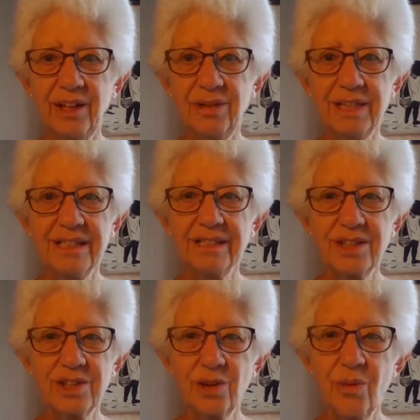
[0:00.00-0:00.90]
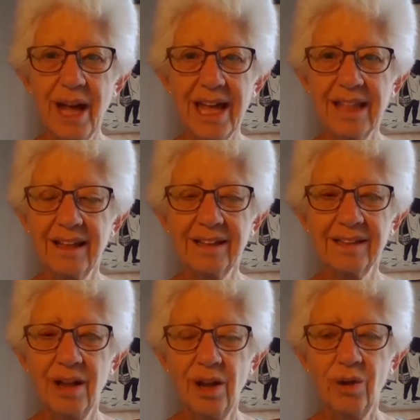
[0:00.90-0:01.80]
use in such a way
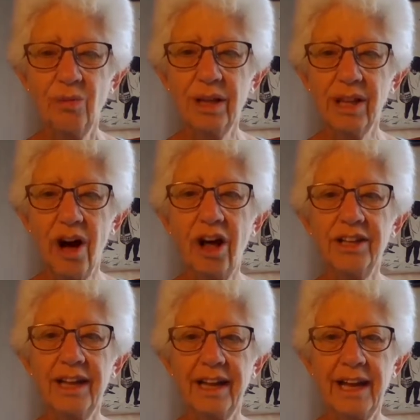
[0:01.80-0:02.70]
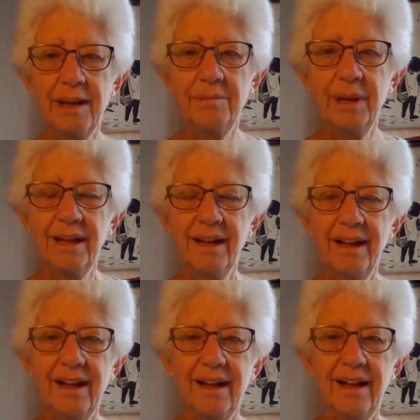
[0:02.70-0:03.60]
that will honour him
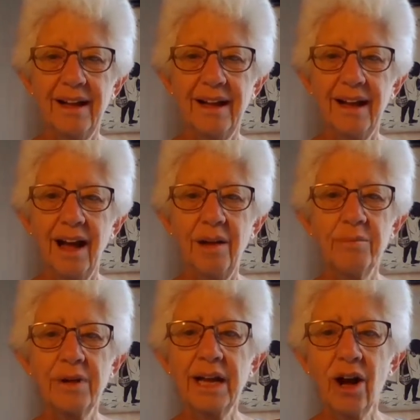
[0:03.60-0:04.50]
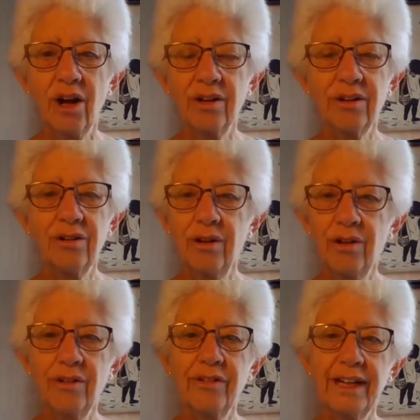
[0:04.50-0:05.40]
and bring
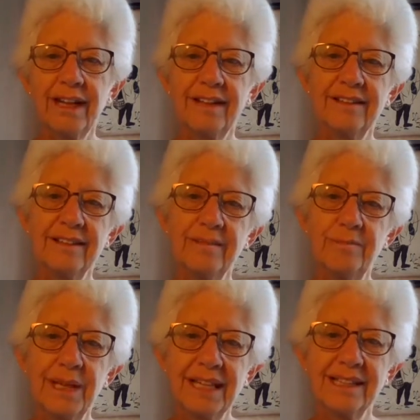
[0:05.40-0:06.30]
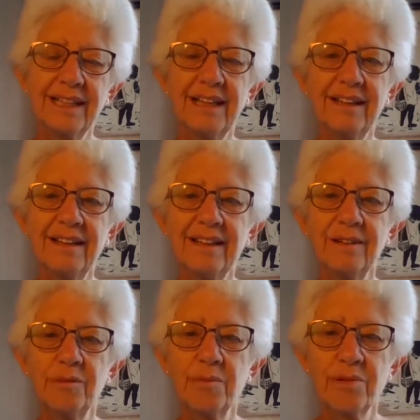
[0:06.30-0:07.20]
glory and blessing
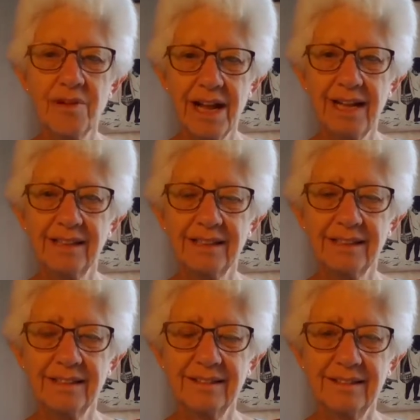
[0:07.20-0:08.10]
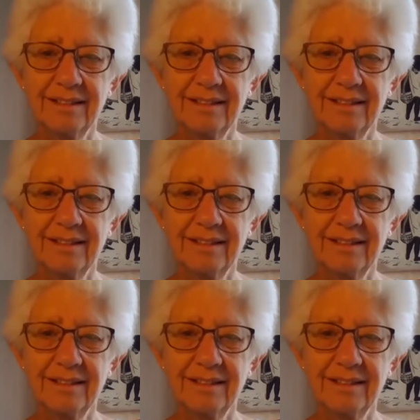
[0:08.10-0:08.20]
and praise.